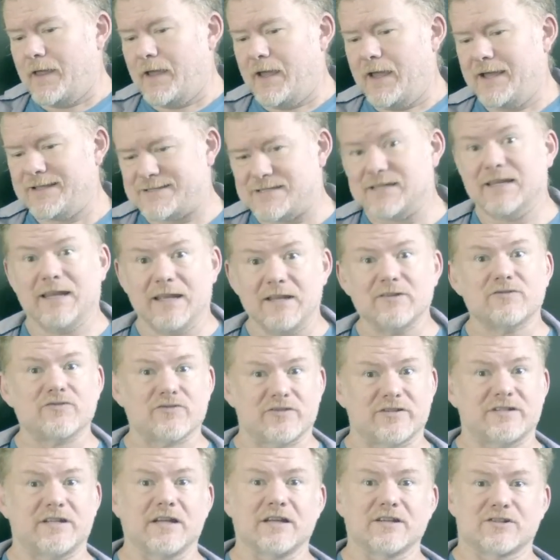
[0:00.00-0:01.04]
it's an
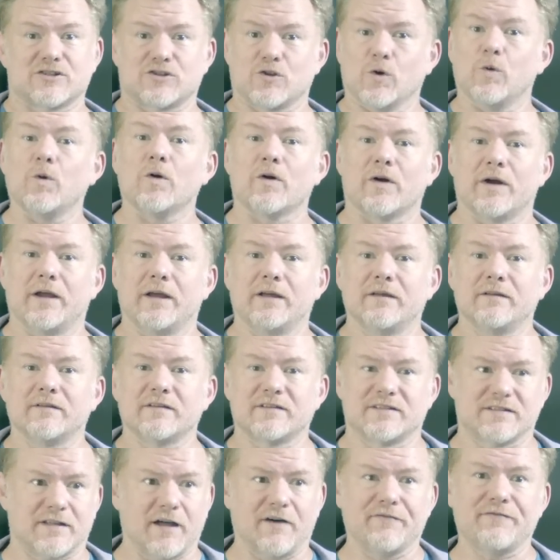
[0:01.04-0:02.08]
interesting story,
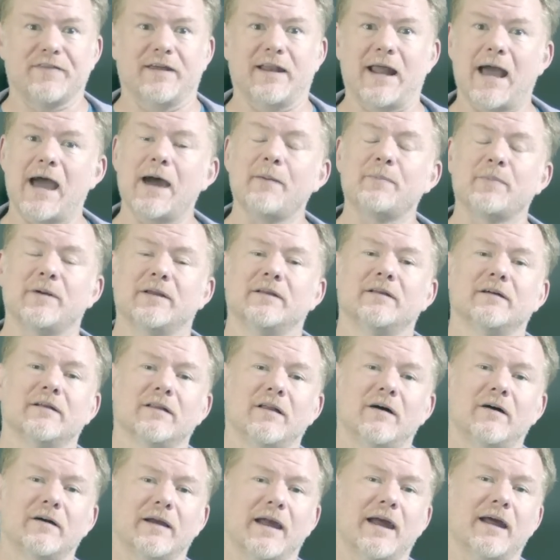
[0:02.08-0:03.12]
stuff that happened
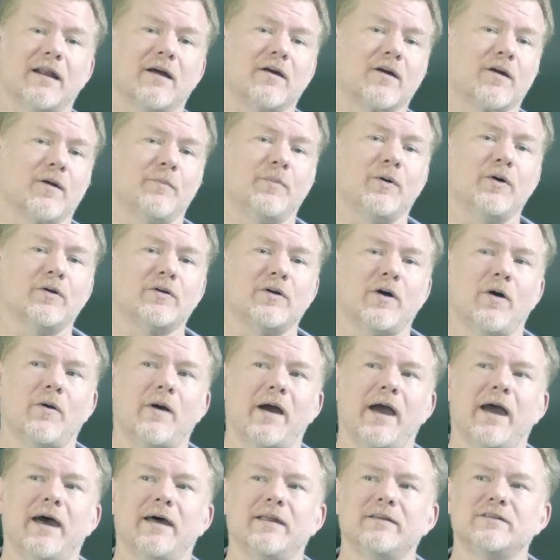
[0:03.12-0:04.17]
along Anarchapulco.
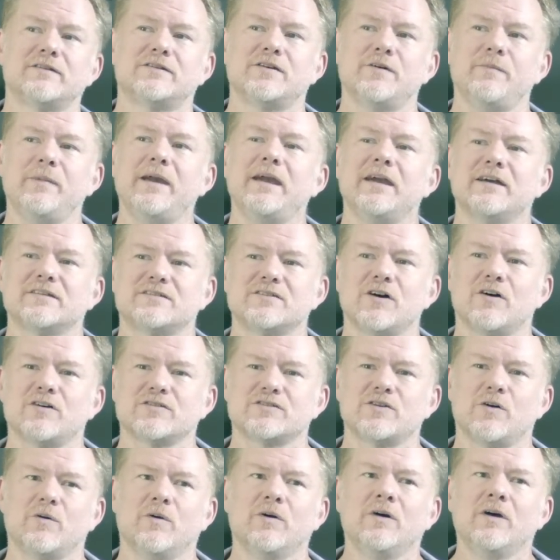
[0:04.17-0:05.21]
And to me, it's
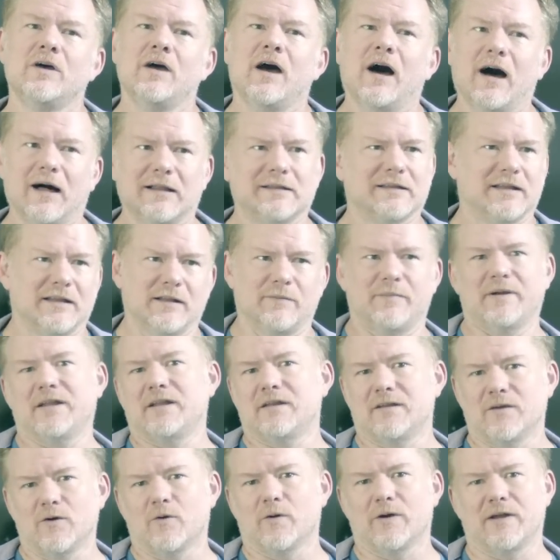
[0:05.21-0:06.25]
also a little bit
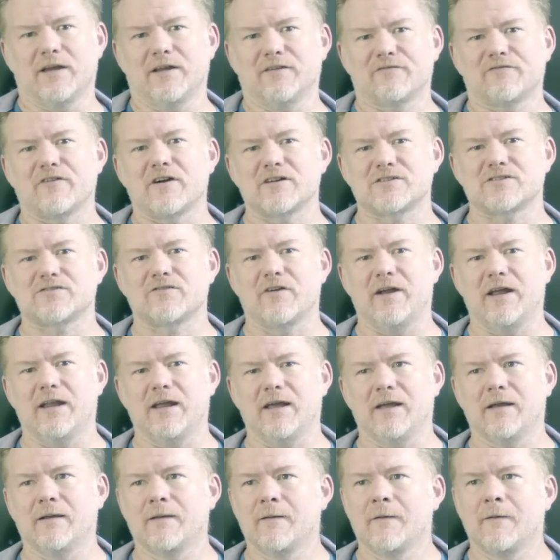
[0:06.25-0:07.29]
annoying and
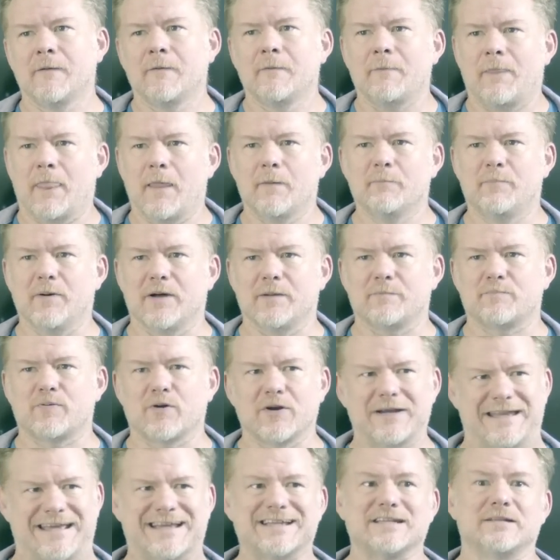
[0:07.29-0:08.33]
frustrating, but
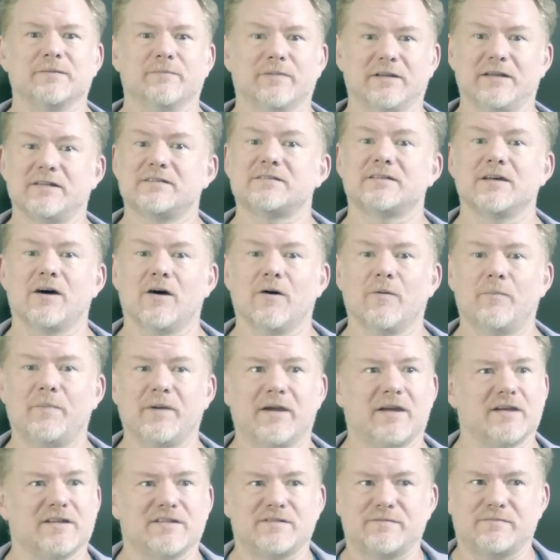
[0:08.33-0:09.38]
predictably so,
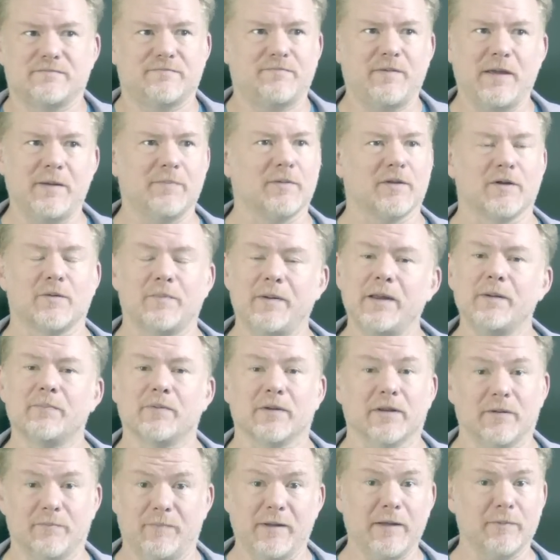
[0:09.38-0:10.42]
because people are
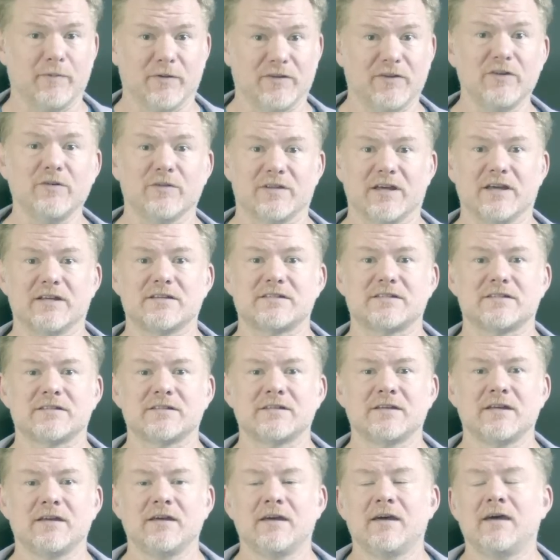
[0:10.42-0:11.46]
people and people do this.
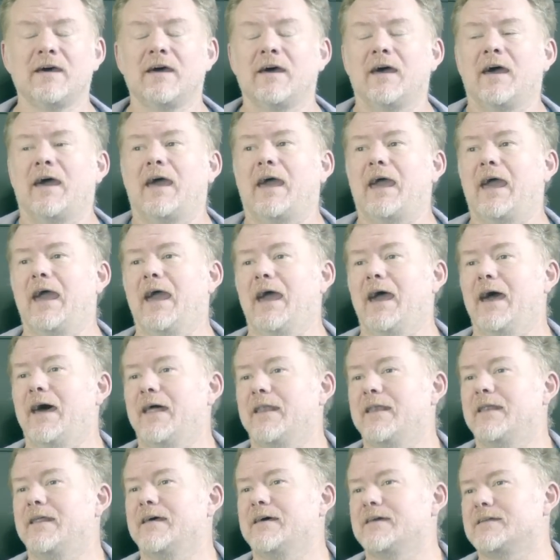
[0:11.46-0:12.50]

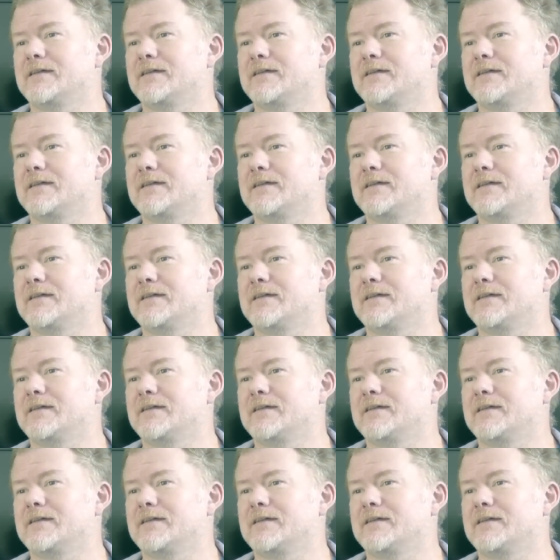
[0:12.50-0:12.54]
And